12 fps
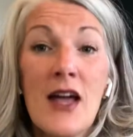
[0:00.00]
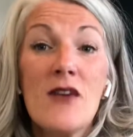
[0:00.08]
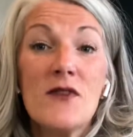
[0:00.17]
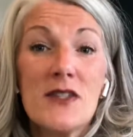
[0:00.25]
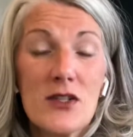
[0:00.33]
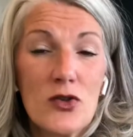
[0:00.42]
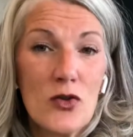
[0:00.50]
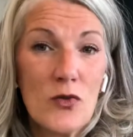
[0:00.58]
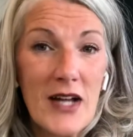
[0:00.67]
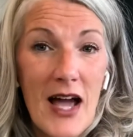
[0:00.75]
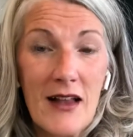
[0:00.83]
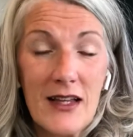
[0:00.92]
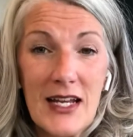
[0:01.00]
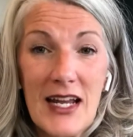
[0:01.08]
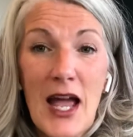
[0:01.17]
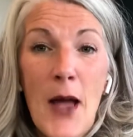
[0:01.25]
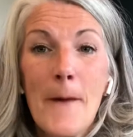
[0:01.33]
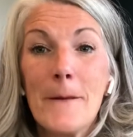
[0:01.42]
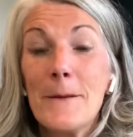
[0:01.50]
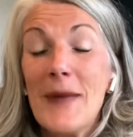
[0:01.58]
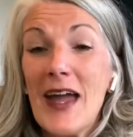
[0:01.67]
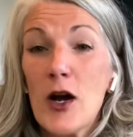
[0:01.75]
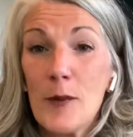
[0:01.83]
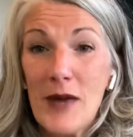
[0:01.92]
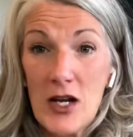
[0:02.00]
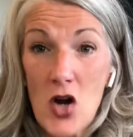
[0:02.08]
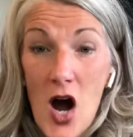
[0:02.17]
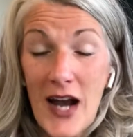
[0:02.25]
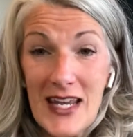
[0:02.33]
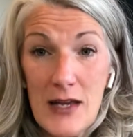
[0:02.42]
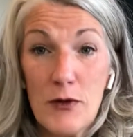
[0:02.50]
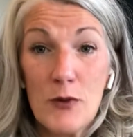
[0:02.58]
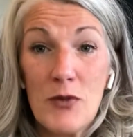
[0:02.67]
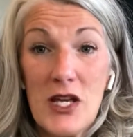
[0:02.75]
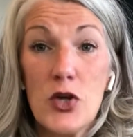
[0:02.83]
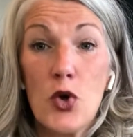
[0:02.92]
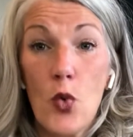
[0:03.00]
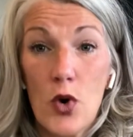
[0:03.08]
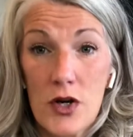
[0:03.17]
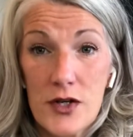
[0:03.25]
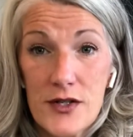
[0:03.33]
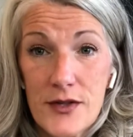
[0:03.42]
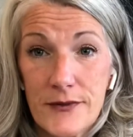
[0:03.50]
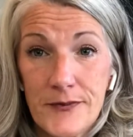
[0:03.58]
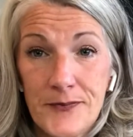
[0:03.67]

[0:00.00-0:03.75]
physical reality may or may not even be yours.